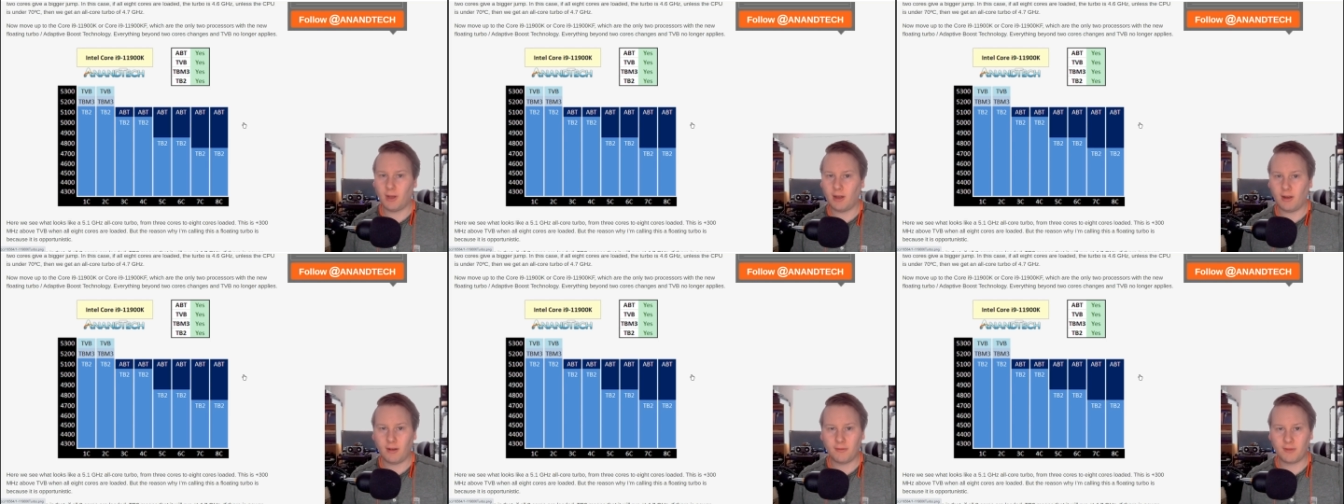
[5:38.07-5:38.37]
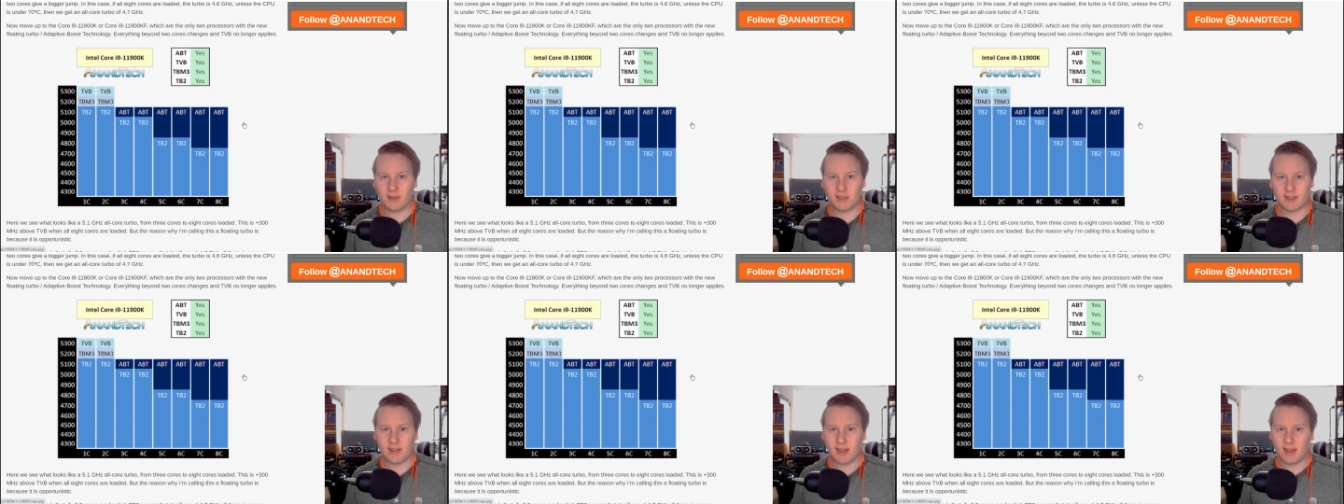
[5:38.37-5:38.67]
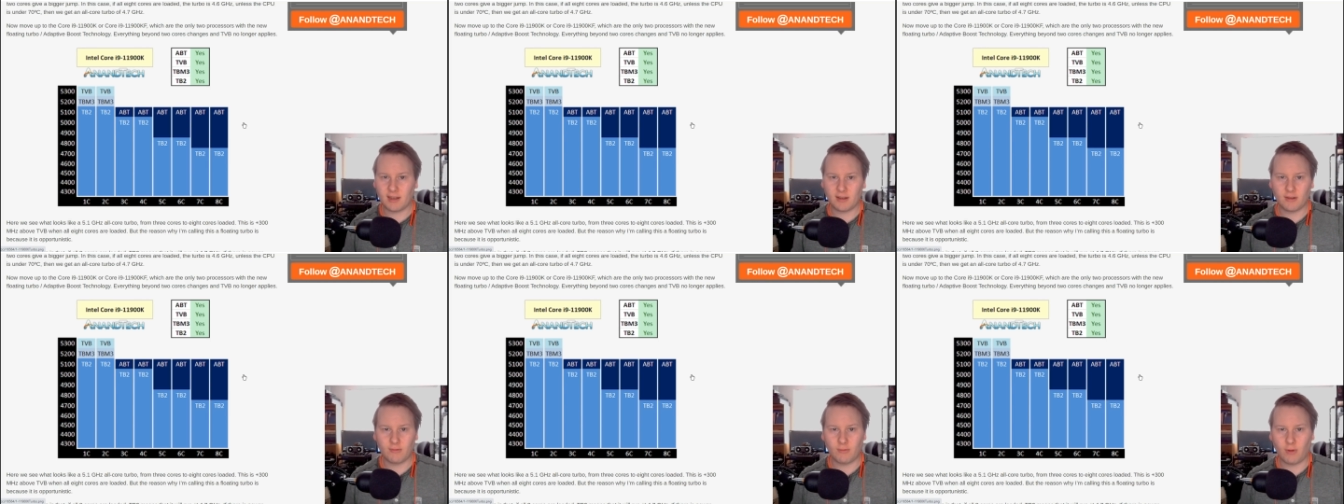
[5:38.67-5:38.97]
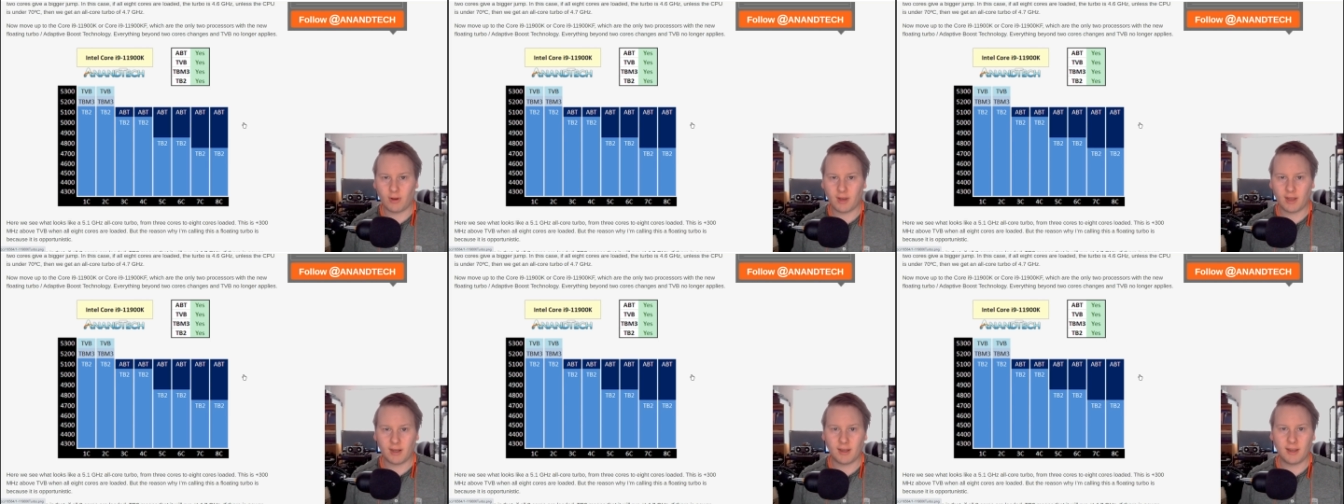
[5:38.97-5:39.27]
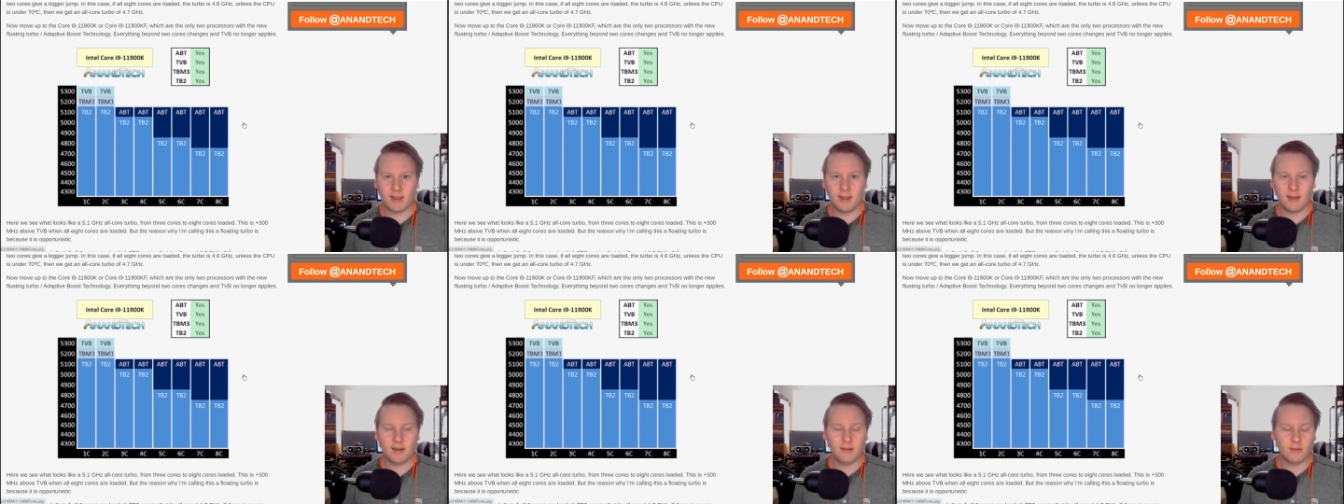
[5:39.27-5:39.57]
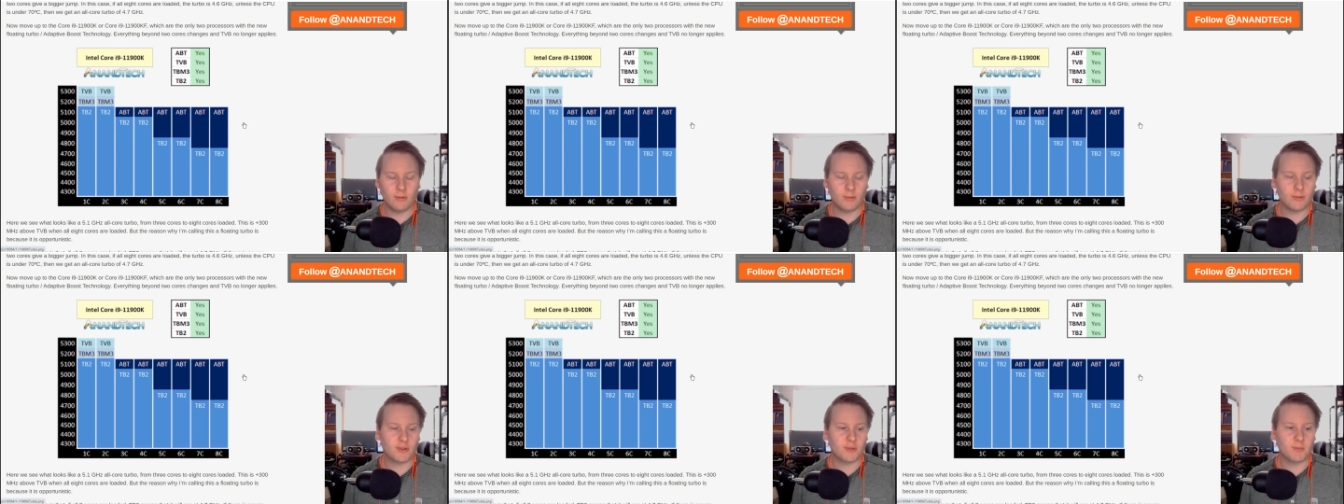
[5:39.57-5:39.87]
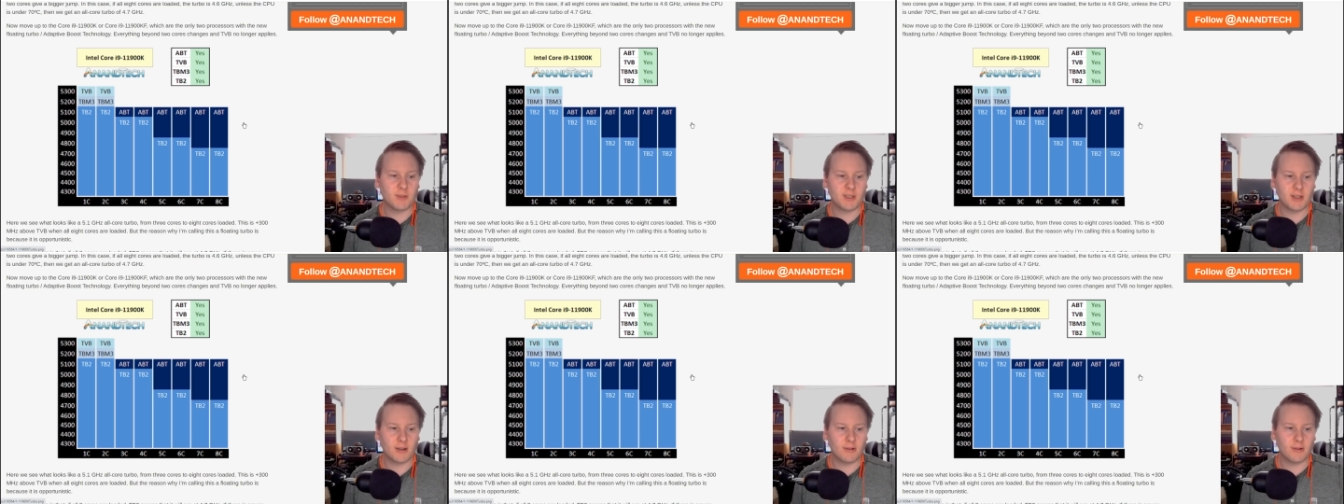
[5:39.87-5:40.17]
part of the standard Rocket Lake
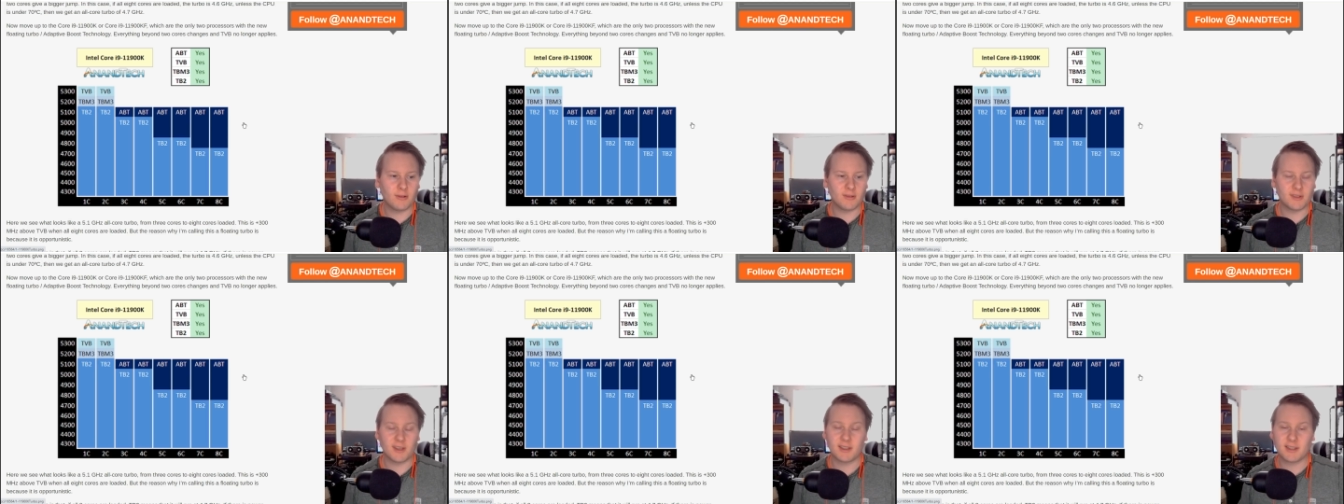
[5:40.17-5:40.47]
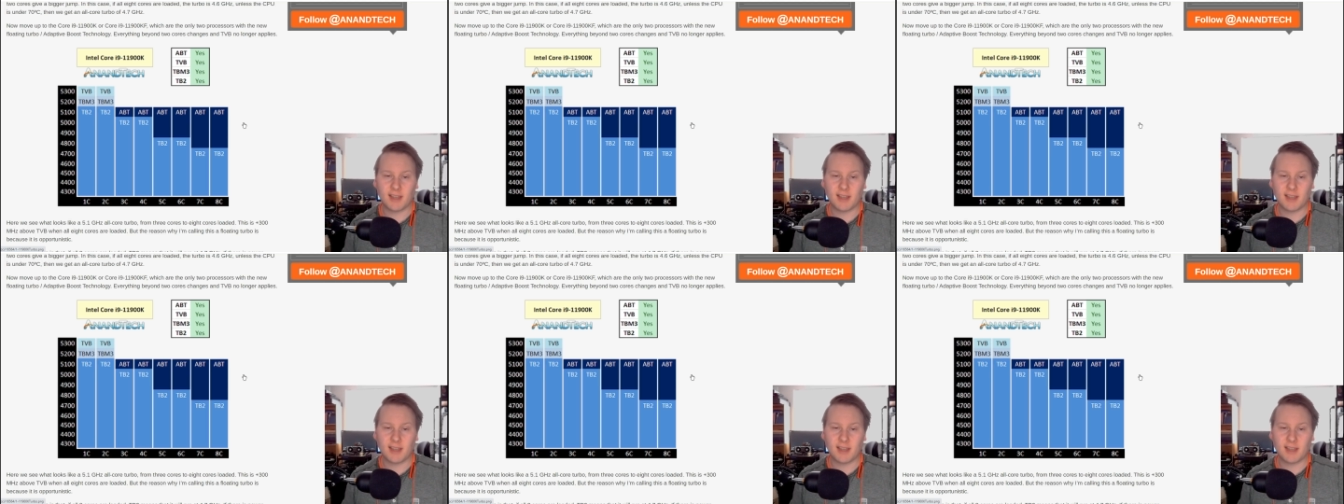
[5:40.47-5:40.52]
launch materials.